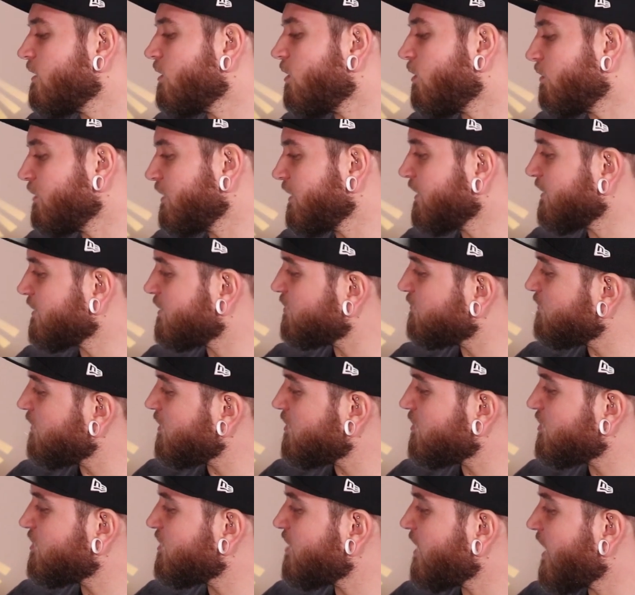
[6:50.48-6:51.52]
holding a
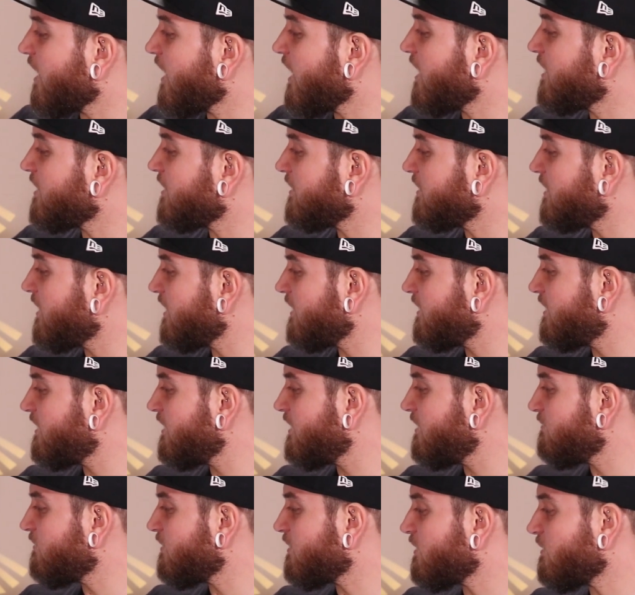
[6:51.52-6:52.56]
Switch, and a
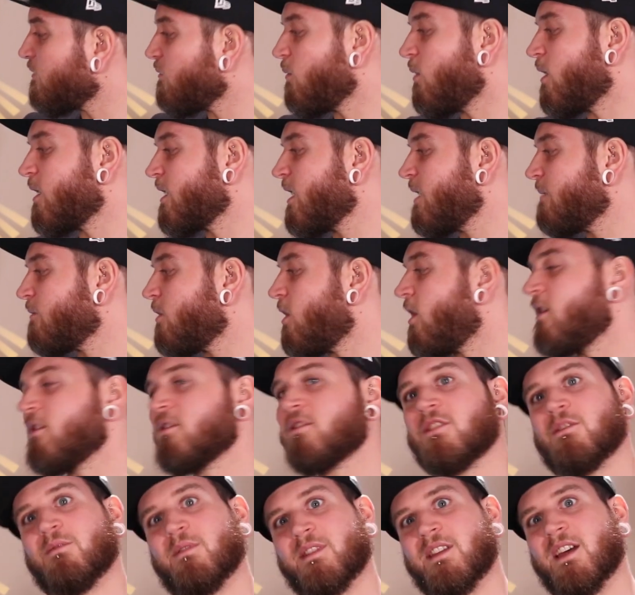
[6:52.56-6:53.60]
Genki with a 1-up,
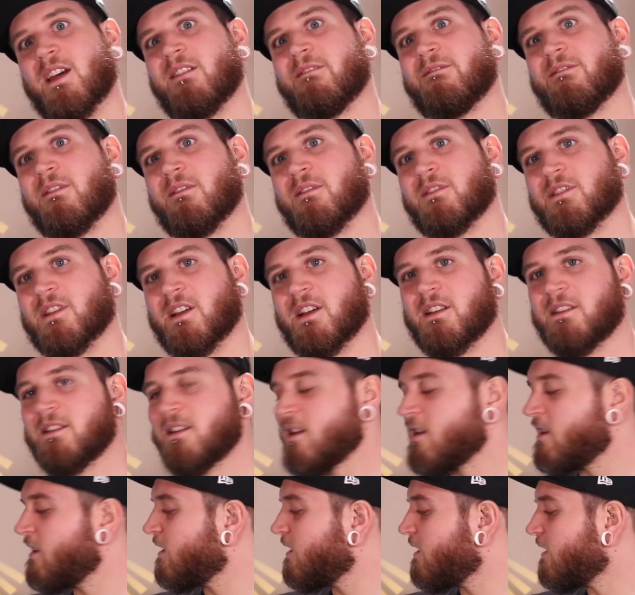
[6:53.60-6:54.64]
also with headphones on,
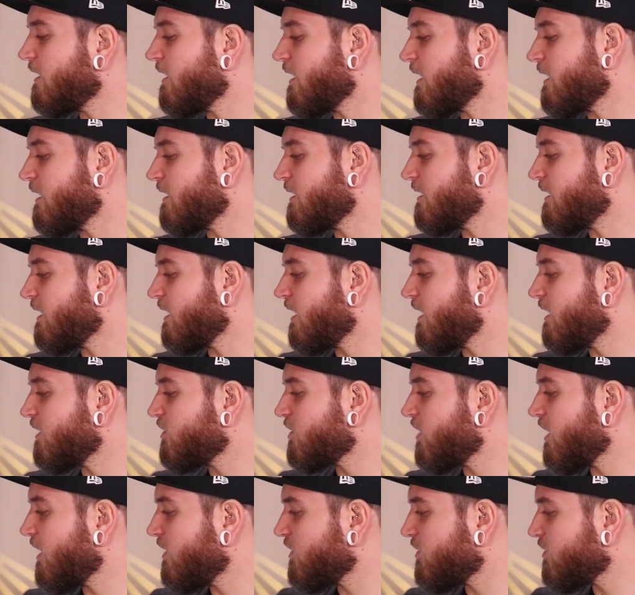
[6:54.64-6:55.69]
and a
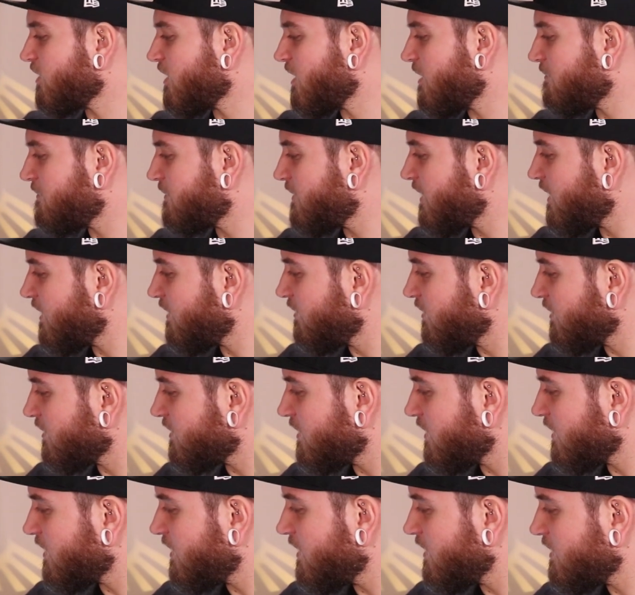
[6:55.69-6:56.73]
Chain Chomp that
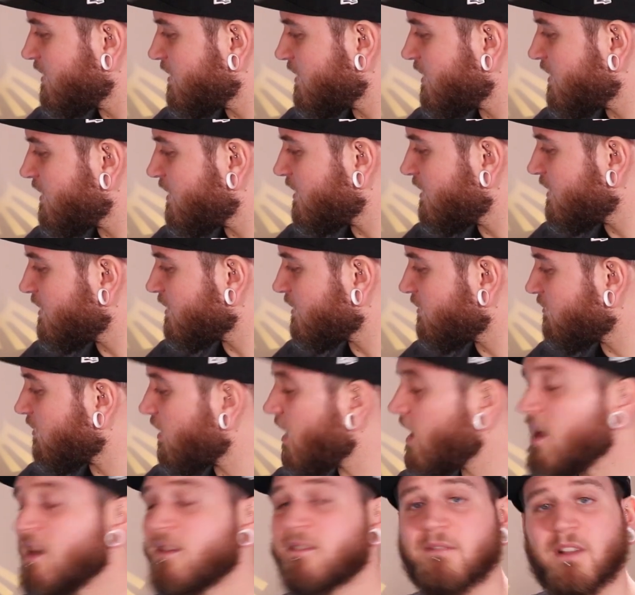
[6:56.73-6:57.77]
looks like he's
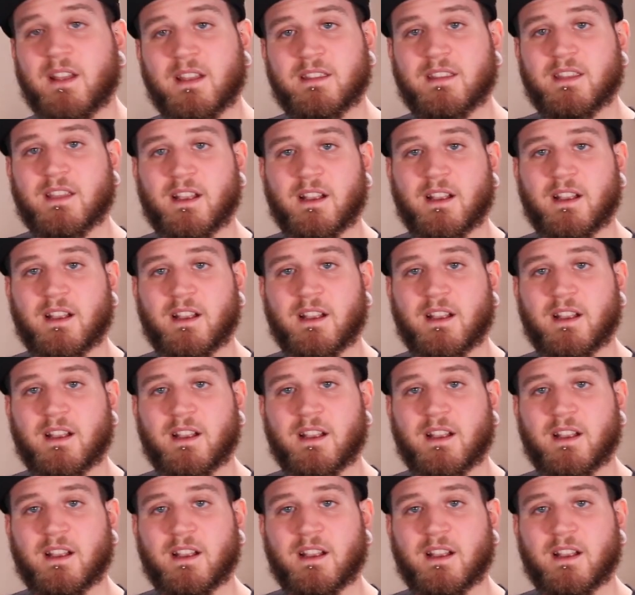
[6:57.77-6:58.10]
crying right